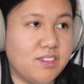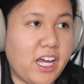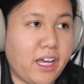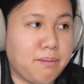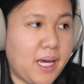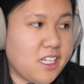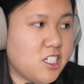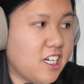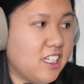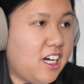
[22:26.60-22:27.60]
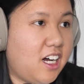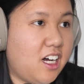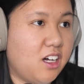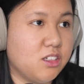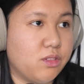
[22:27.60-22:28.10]
like
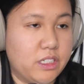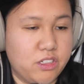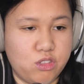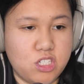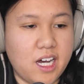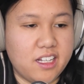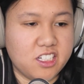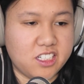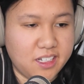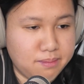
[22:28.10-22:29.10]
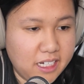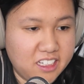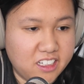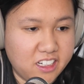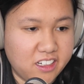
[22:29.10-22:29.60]
Coachella when it was Childish
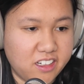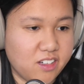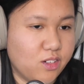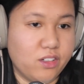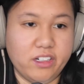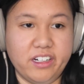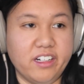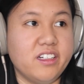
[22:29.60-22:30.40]
Gambino or